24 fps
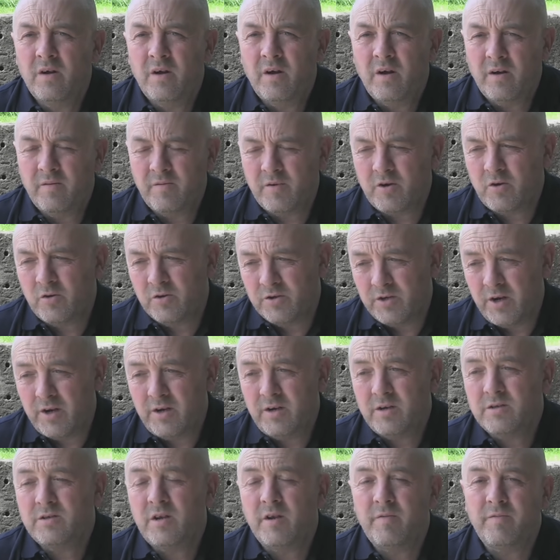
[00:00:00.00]
and the
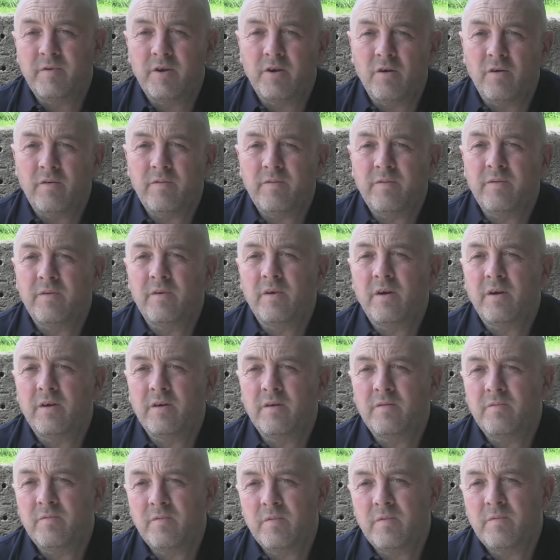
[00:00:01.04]
container is lifted off,
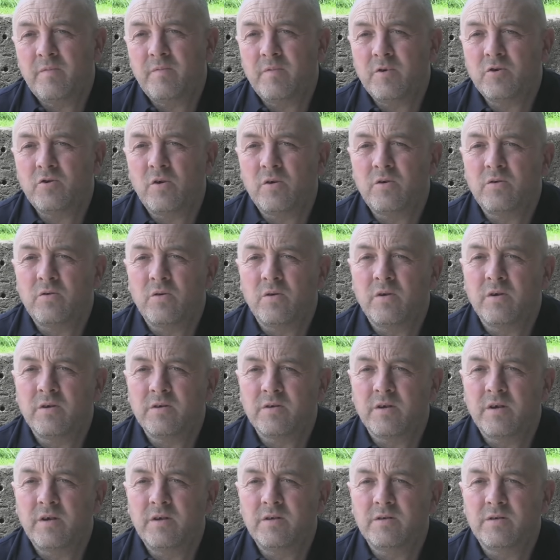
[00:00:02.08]
and the joint hole
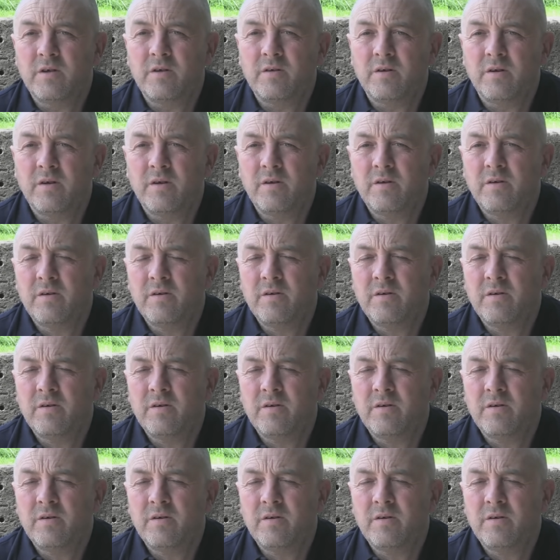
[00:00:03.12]
is reinstated.